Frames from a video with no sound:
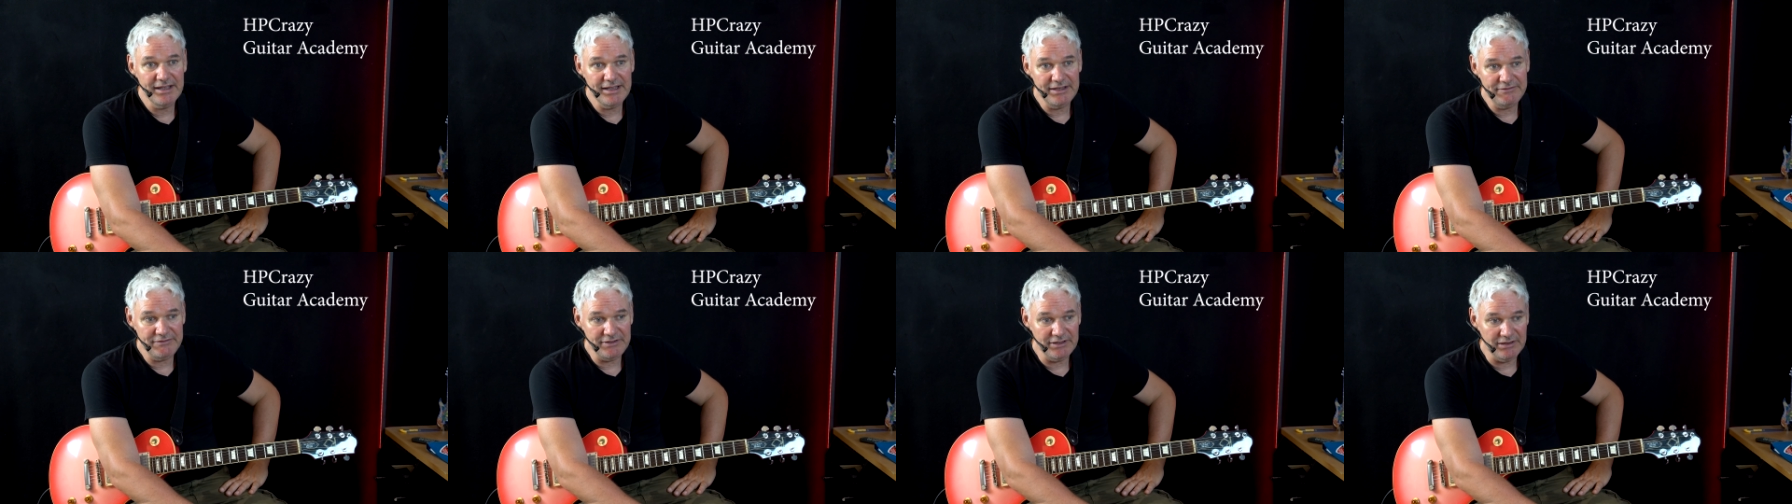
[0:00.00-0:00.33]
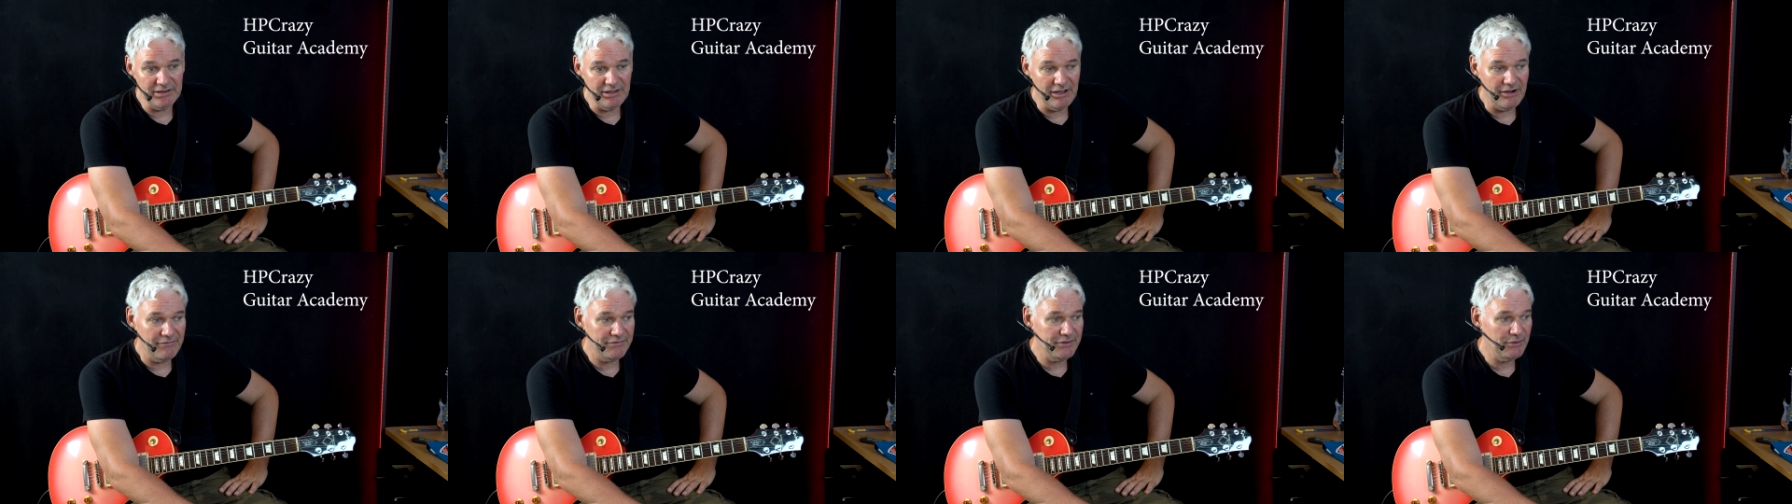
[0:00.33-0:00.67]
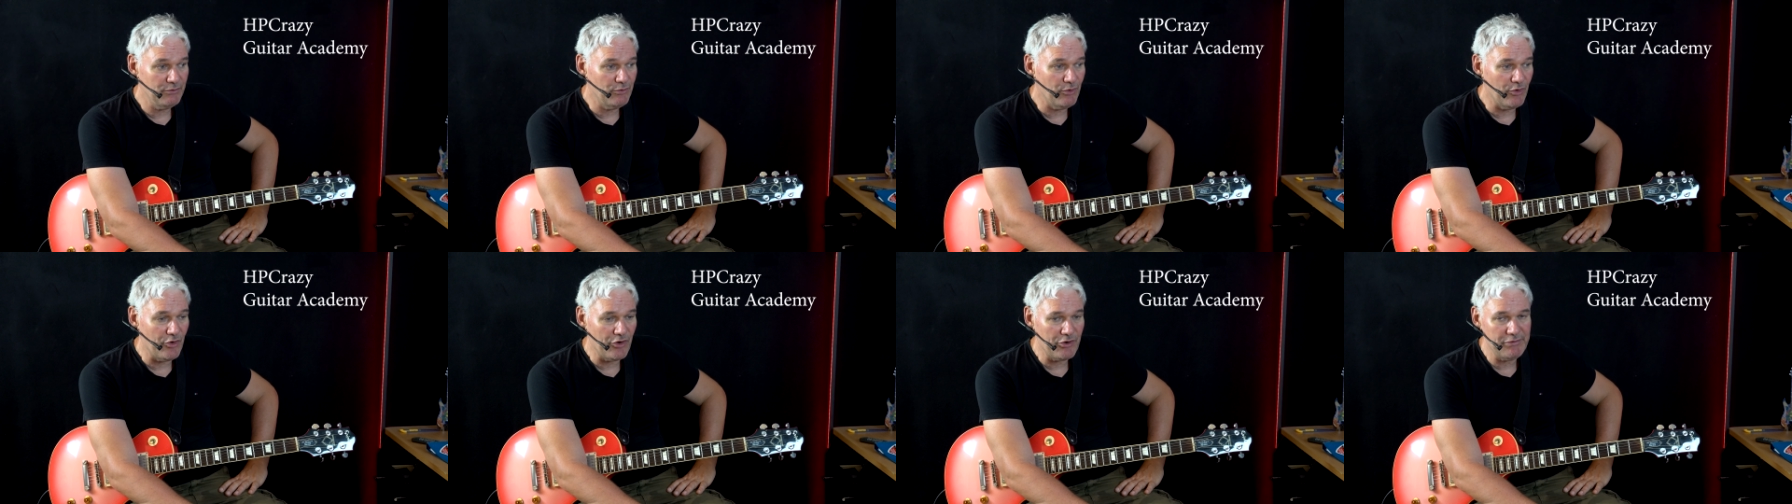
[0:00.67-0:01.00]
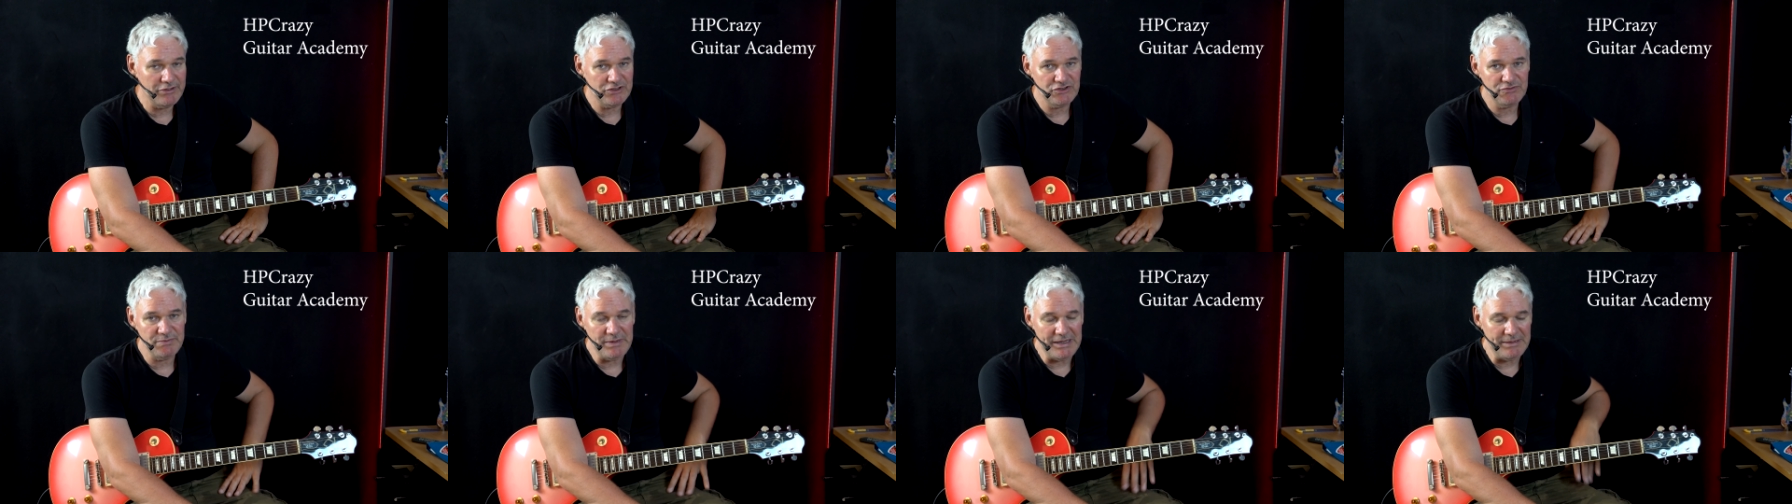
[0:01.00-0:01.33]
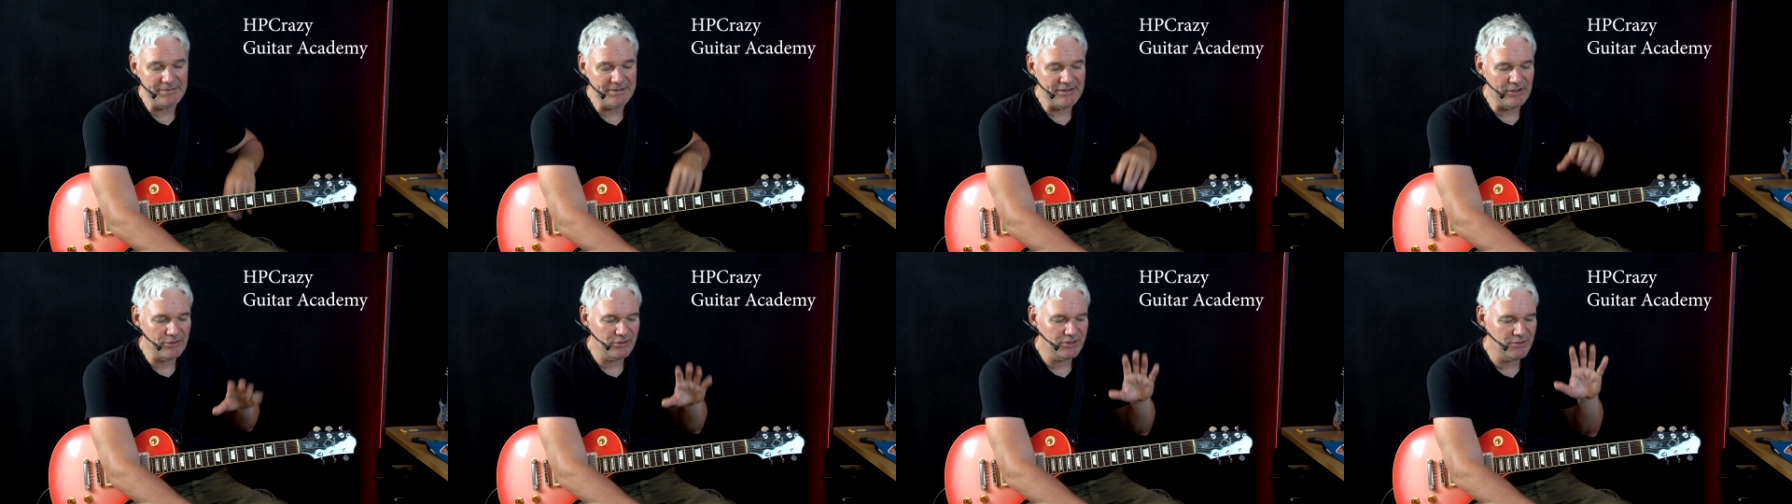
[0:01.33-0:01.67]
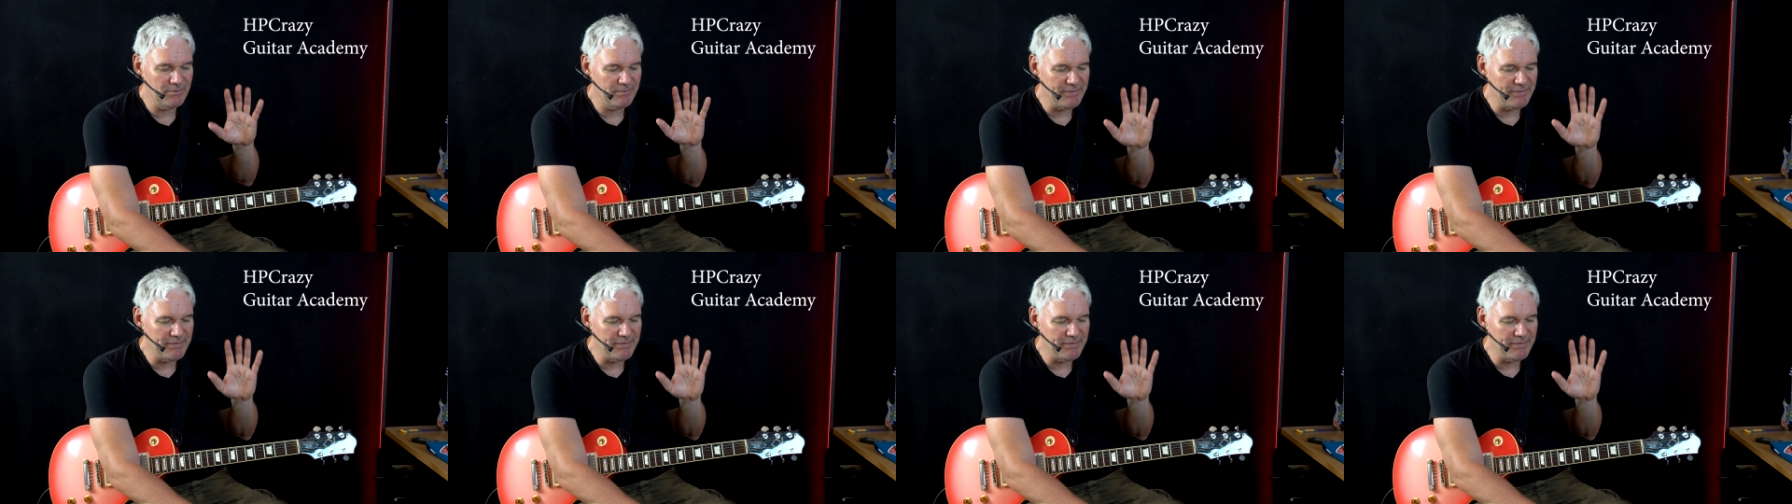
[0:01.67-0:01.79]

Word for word: If you love the work which me and Dr.